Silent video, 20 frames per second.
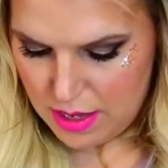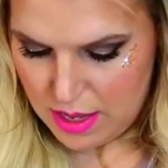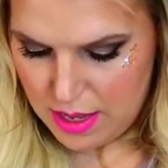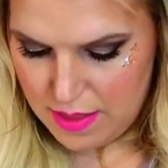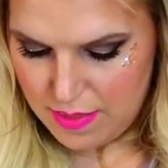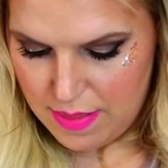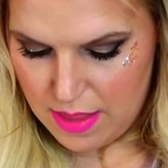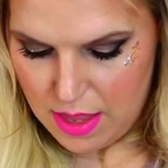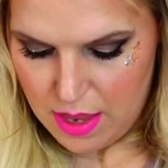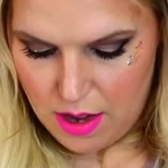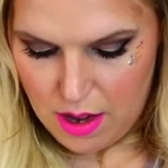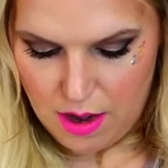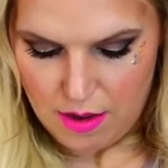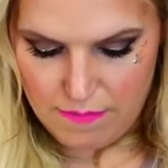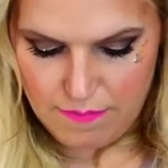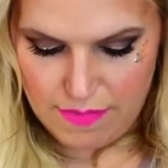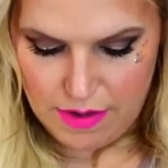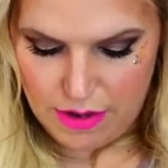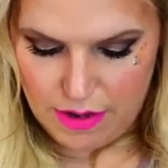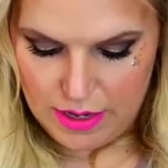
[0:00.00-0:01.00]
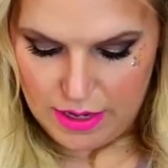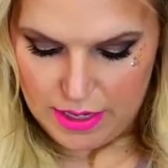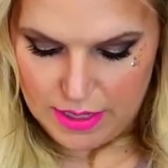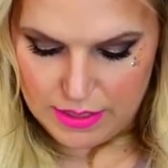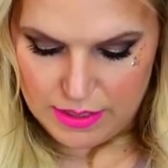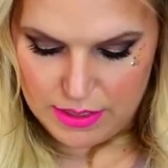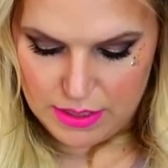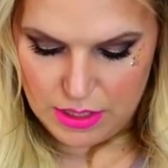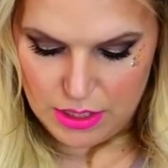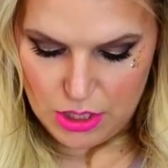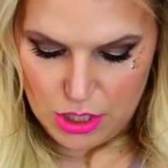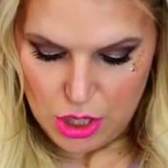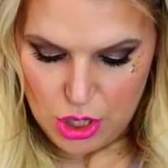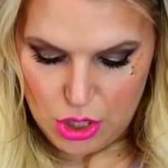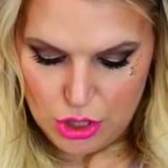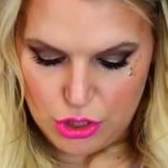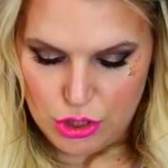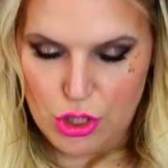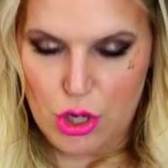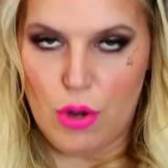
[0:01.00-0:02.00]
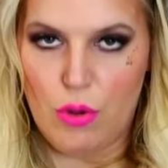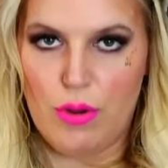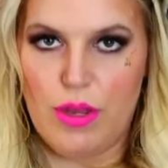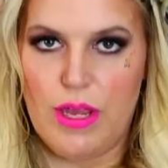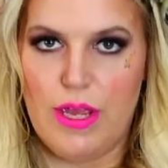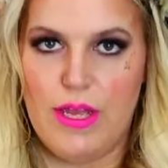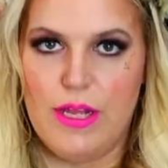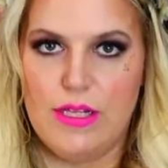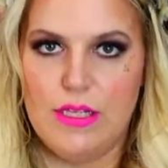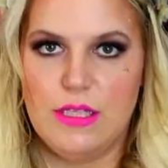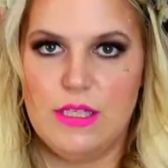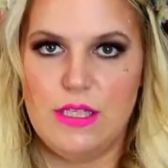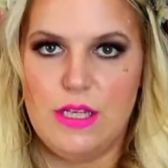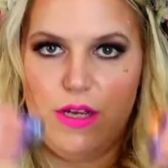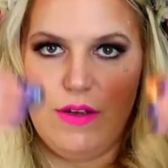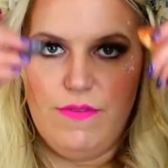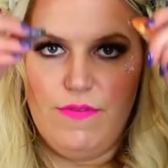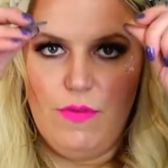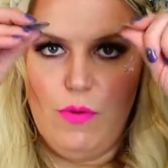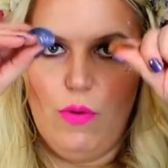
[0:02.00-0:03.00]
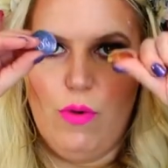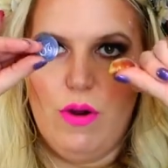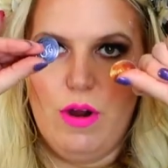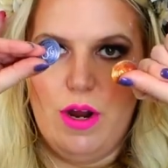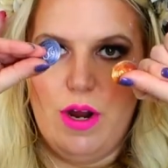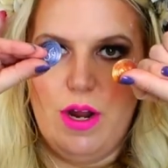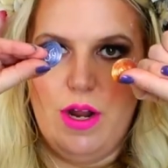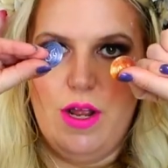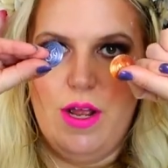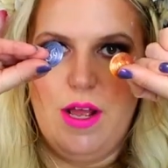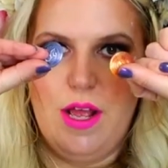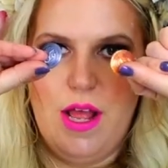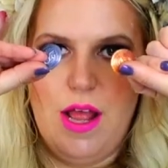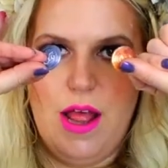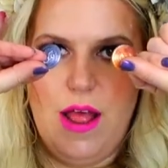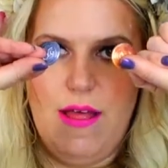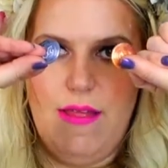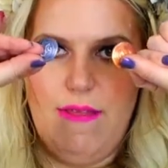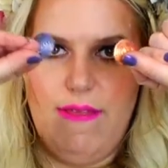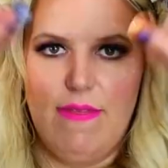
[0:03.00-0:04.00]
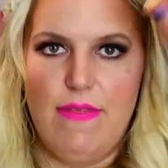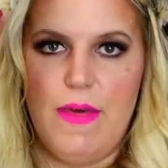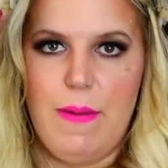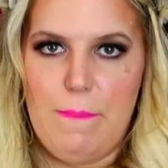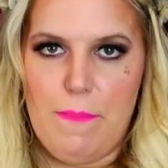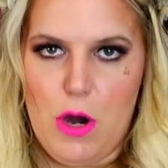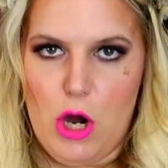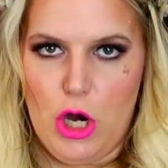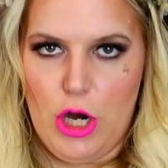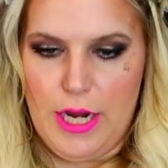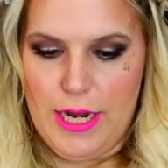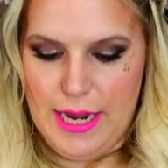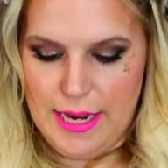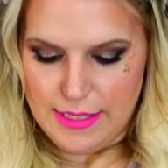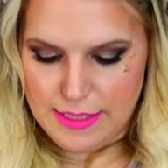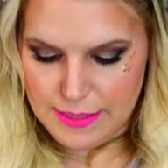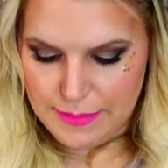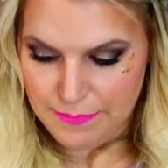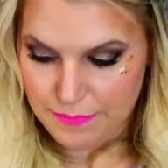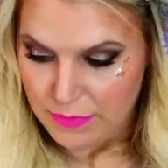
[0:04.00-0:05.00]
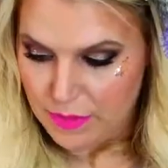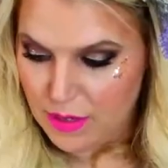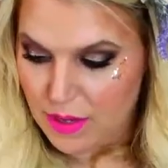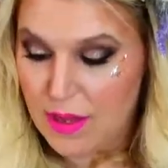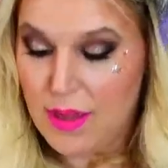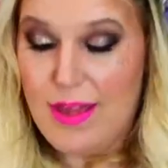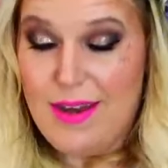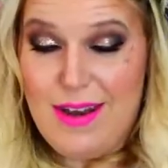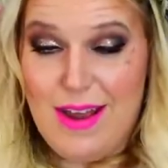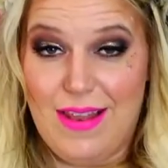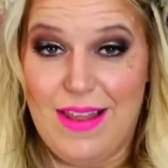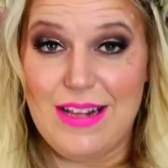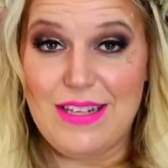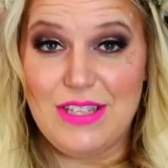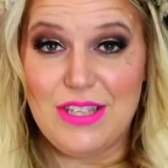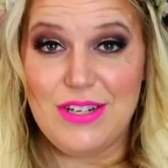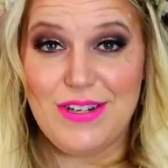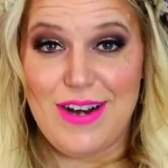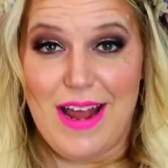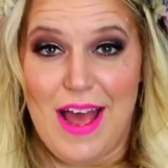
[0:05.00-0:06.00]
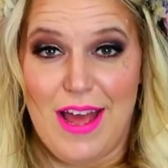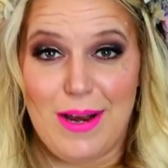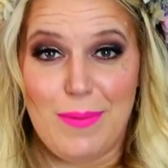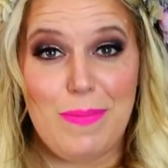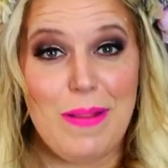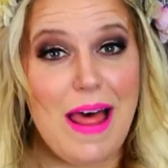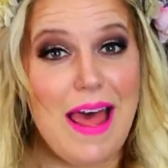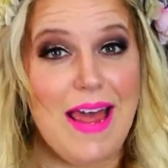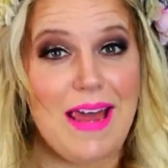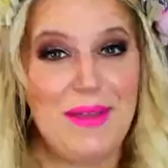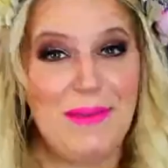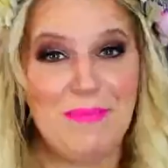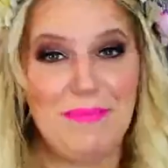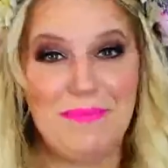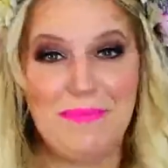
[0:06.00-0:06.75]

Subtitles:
And then our various tokens for the market. Now let's learn how to play.